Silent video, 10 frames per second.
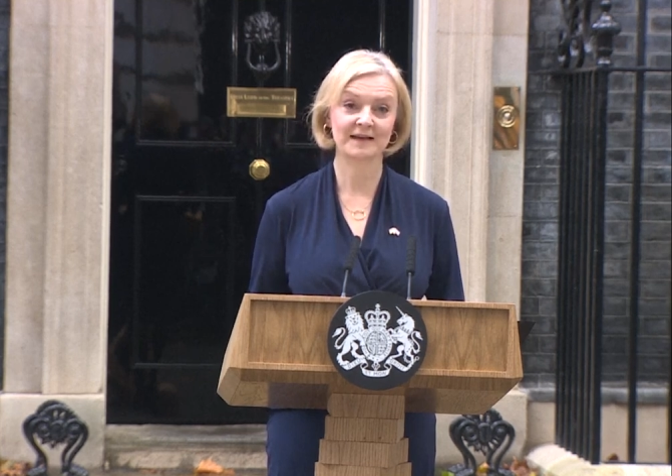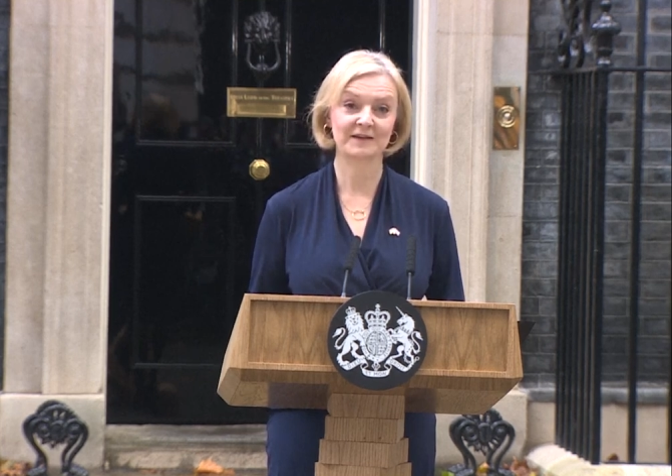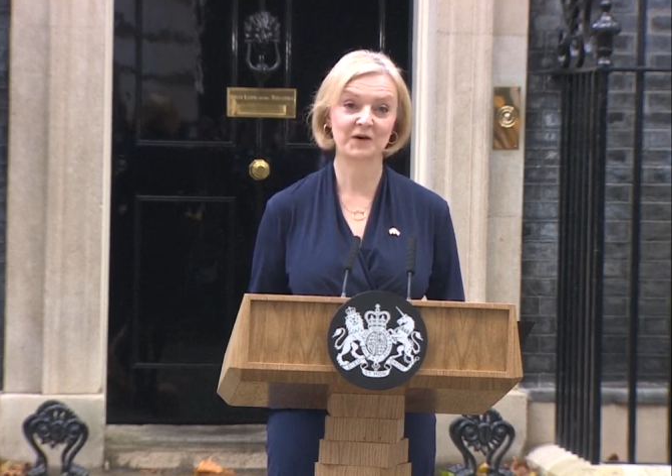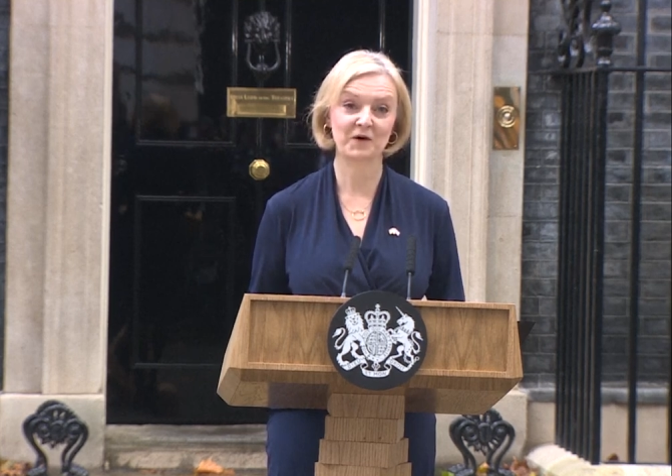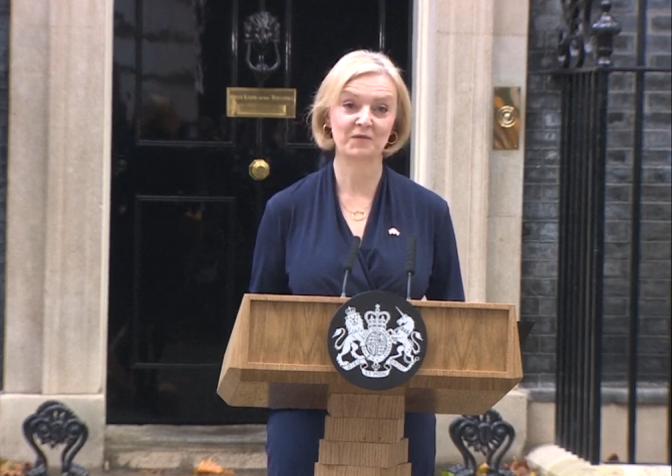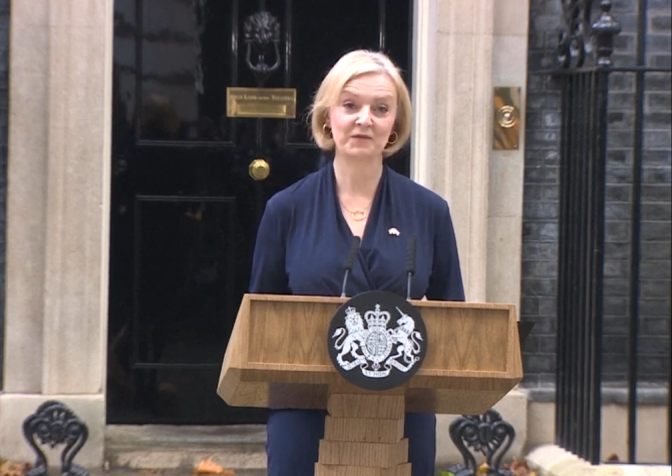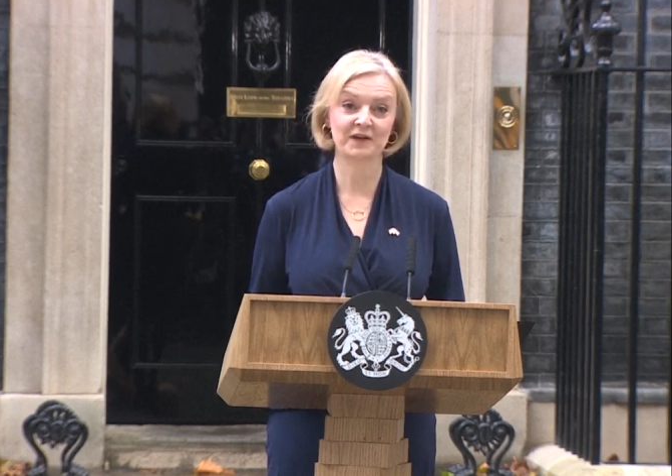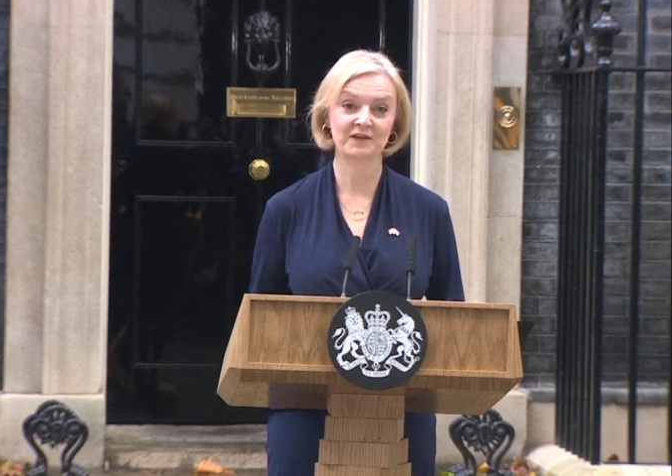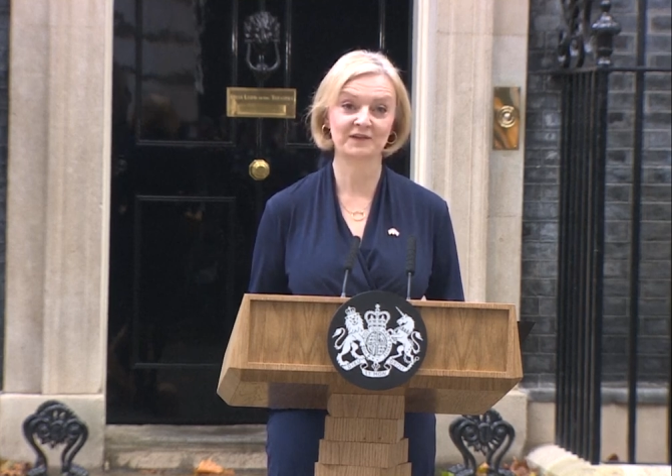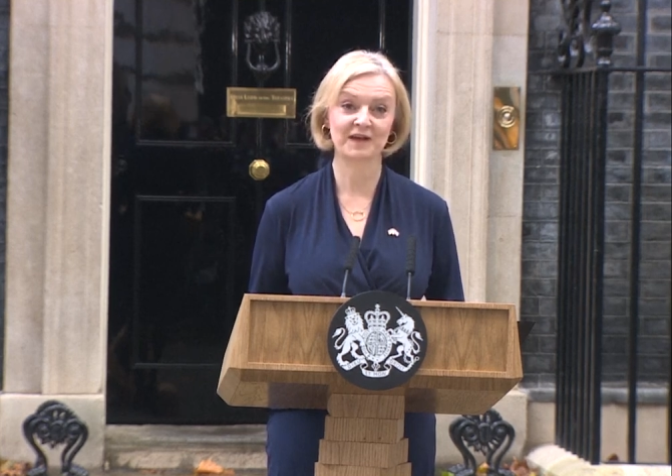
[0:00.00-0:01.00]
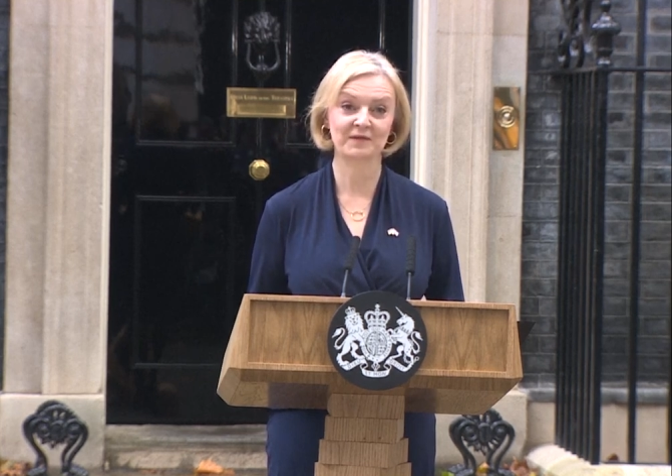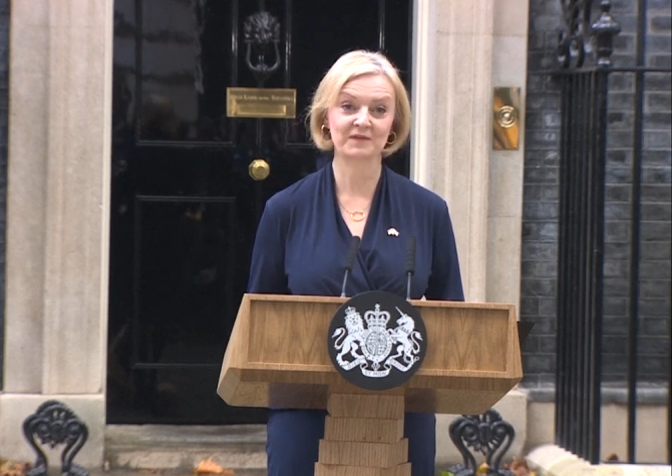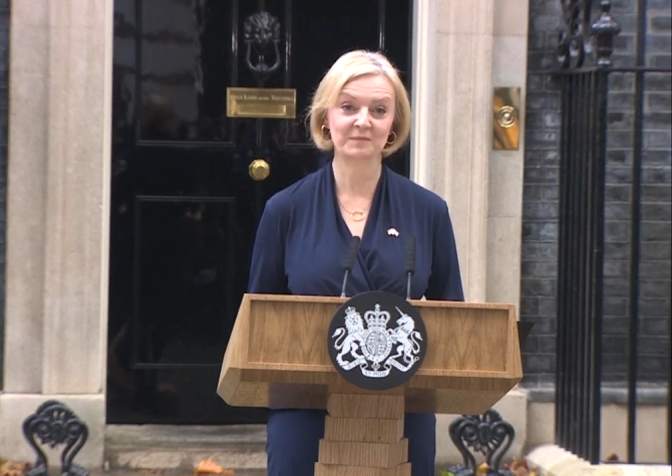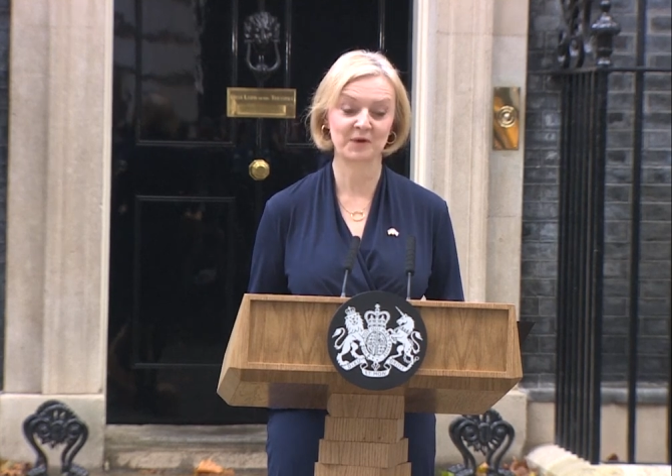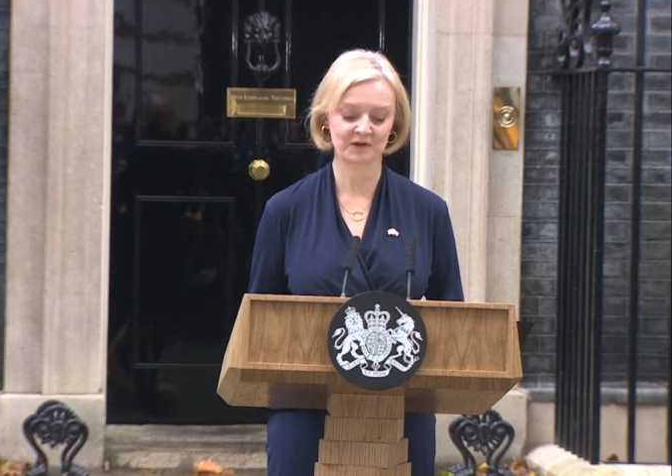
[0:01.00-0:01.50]
leader of the
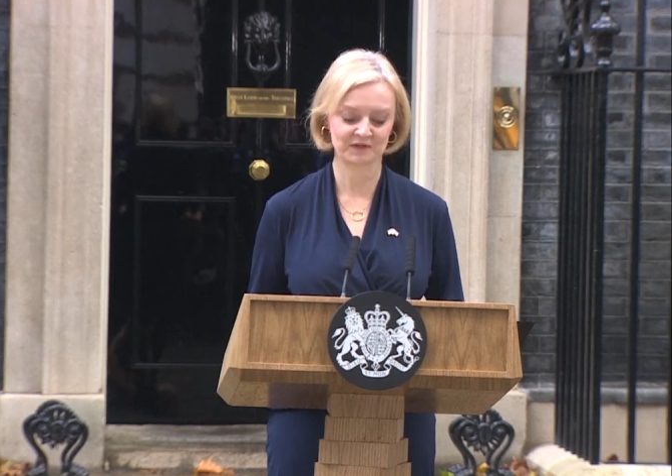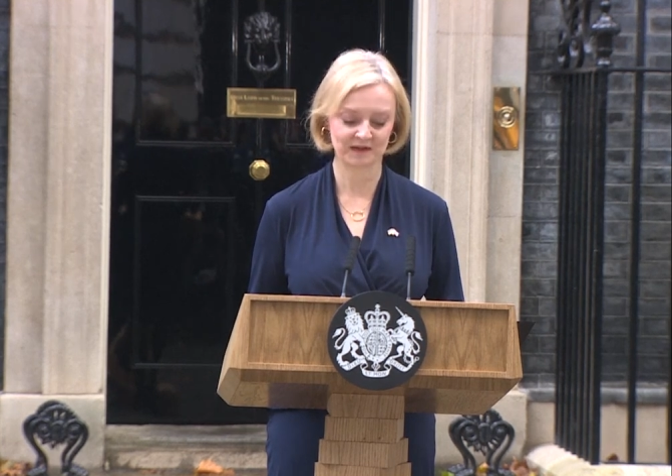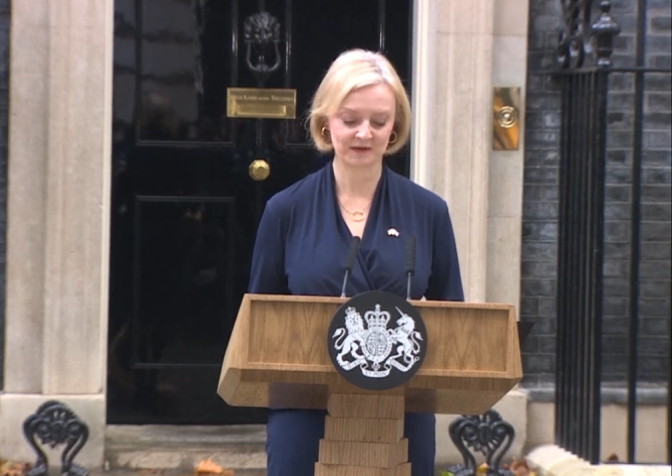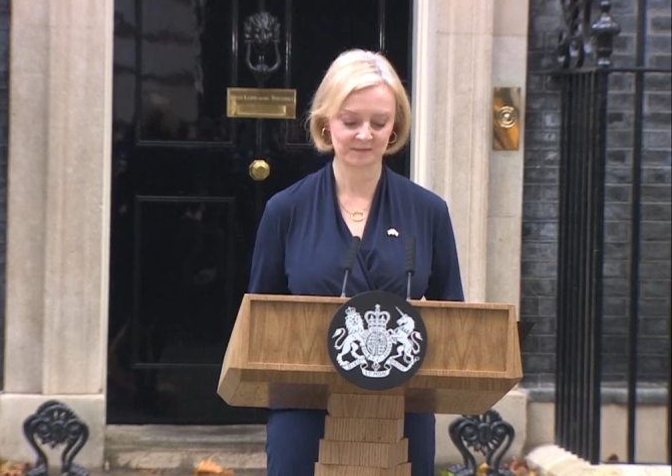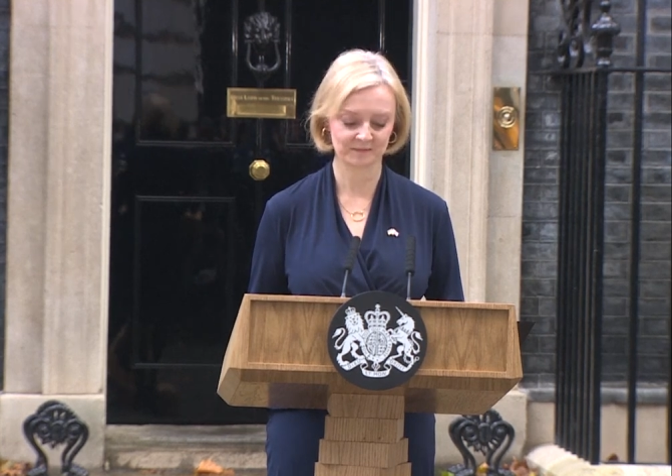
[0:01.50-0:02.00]
Conservative Party.